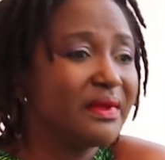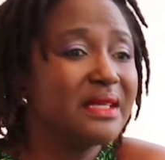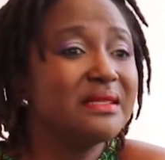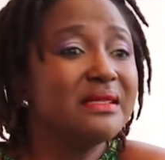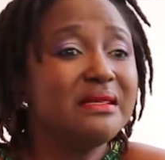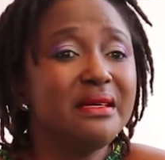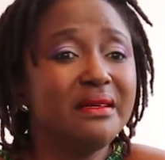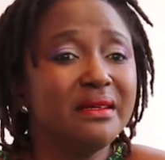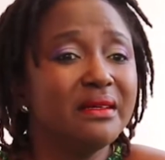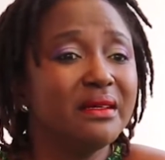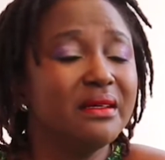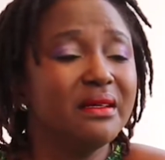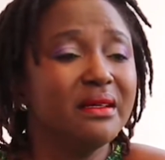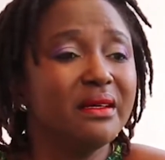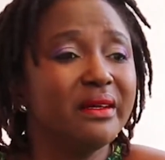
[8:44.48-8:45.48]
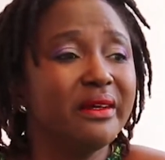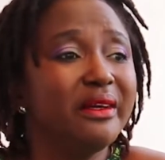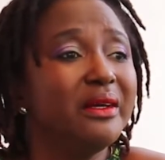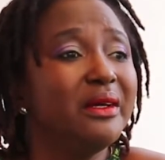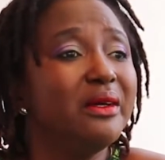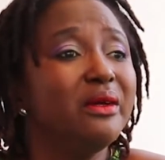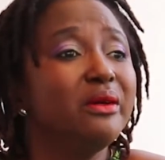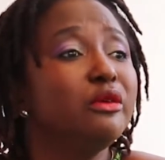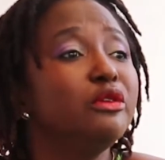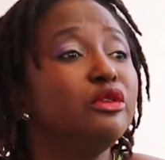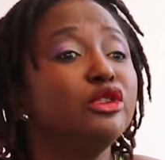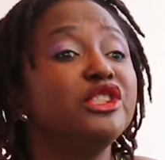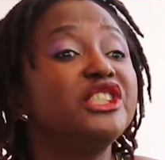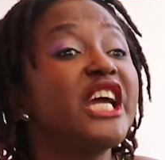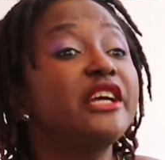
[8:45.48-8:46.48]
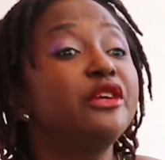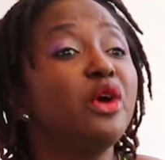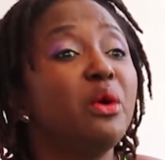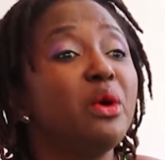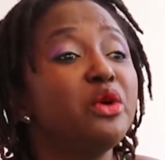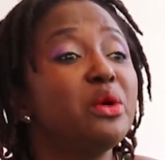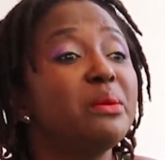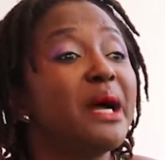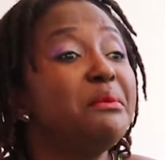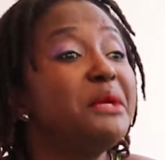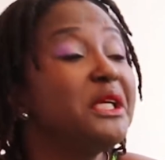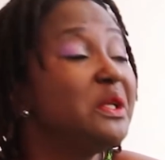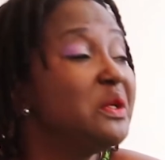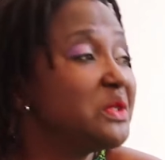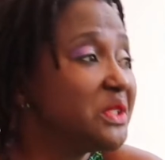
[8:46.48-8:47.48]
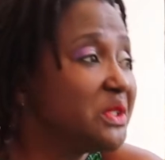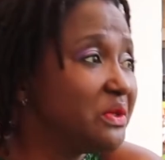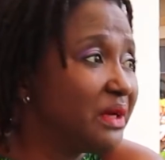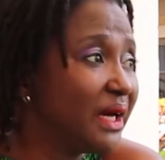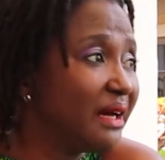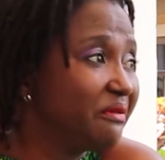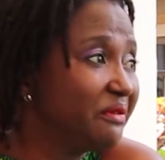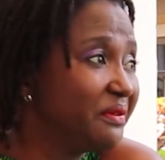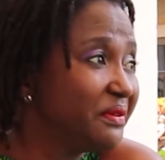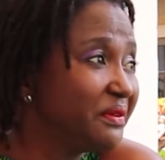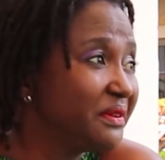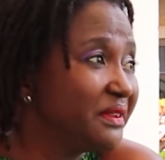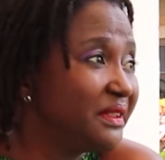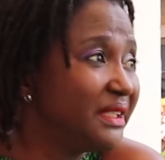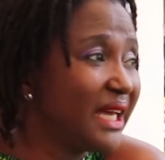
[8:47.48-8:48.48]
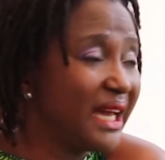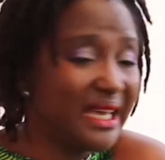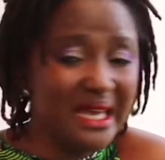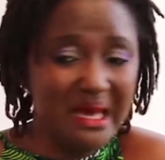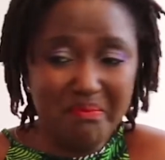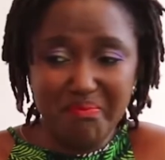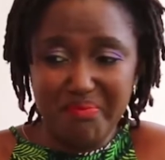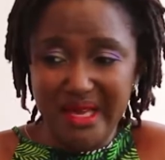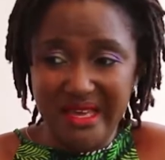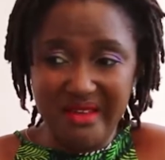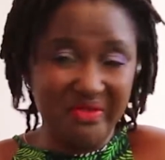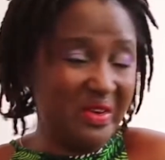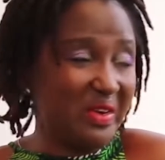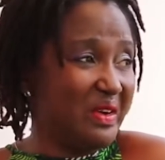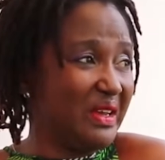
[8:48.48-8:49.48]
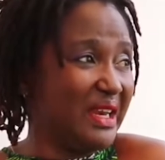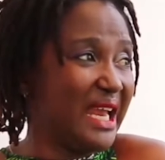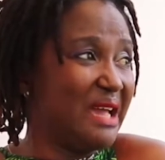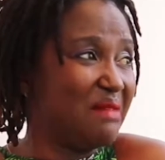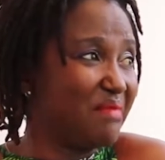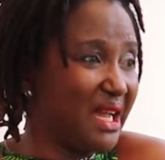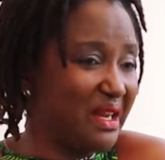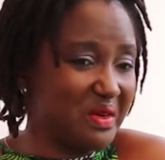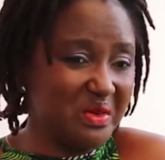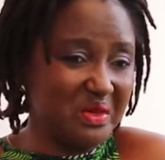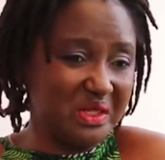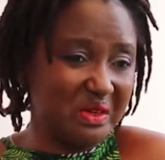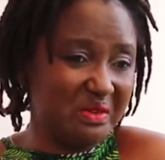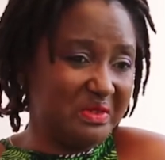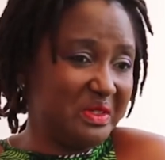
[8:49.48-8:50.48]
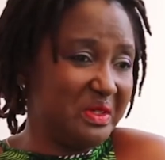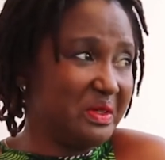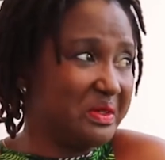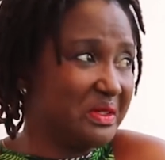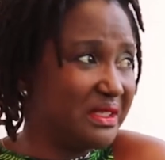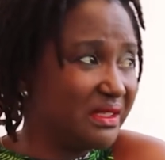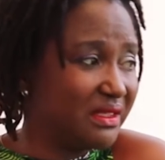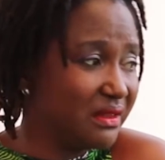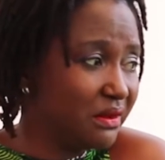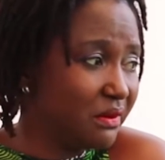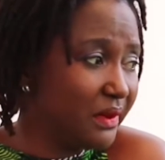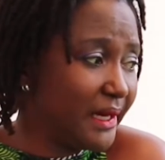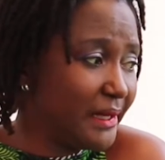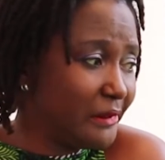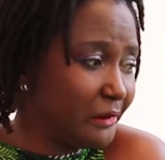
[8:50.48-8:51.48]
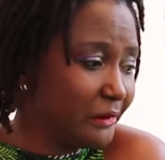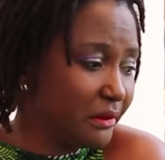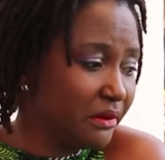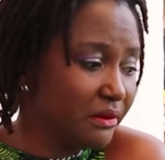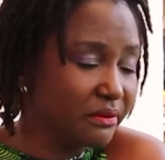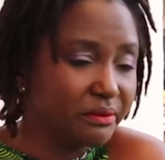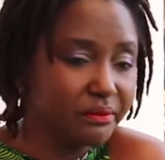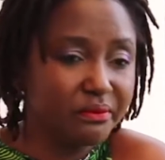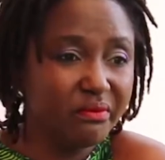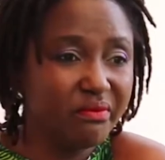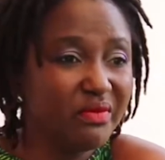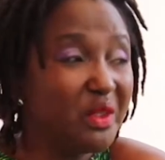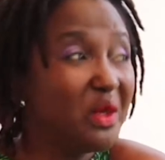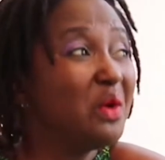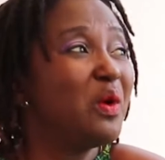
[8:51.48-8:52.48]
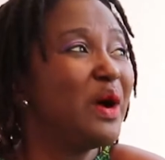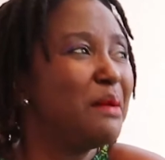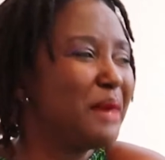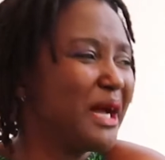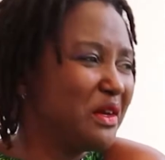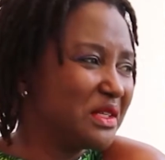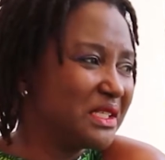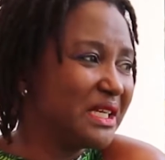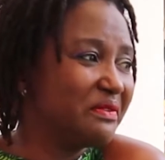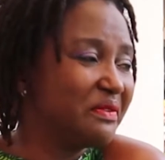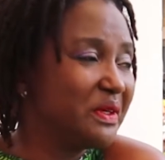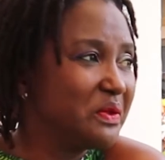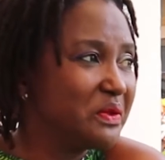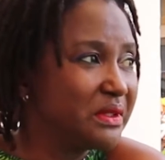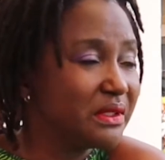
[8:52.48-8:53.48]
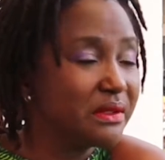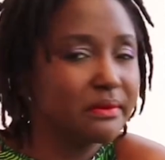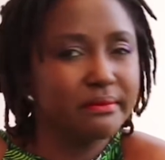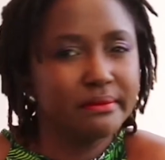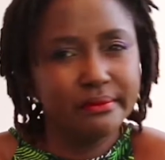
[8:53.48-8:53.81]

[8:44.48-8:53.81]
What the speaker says: See, check your wardrobe. How many clothes do you have? You're here paying for online Microsoft course. Well done. Don't go and buy yourself clothes.